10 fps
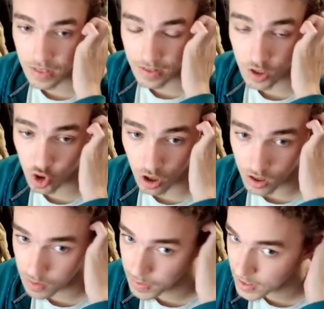This
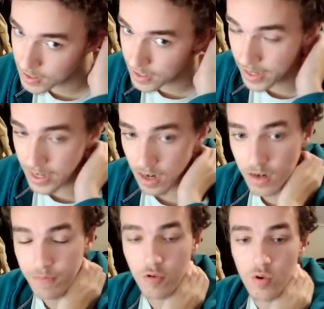draws because the king cannot
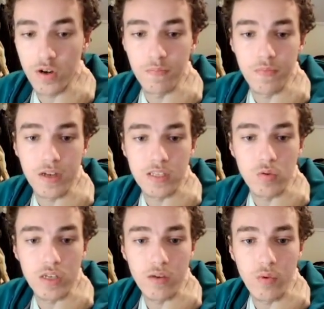come forward, and so
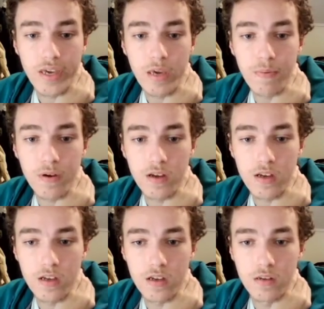we keep
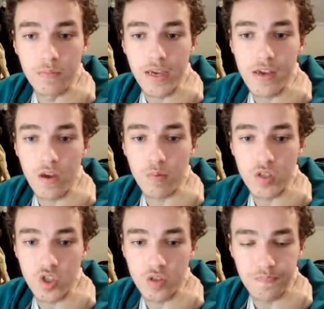making the
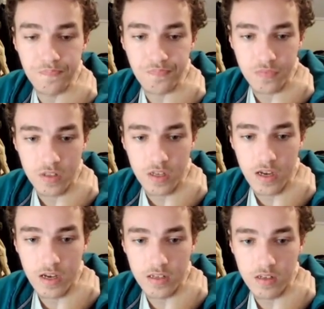opposition.
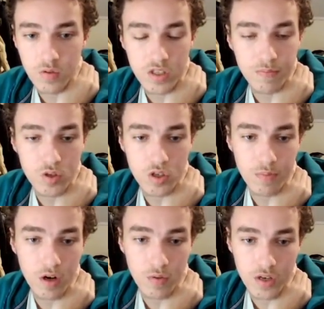And once they push their
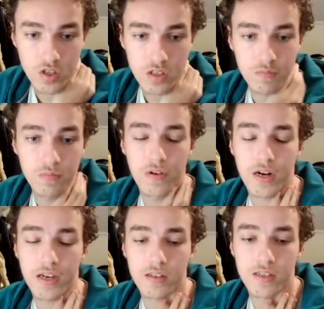pawn, we can just move our
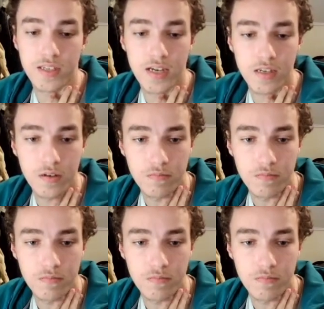king to the side.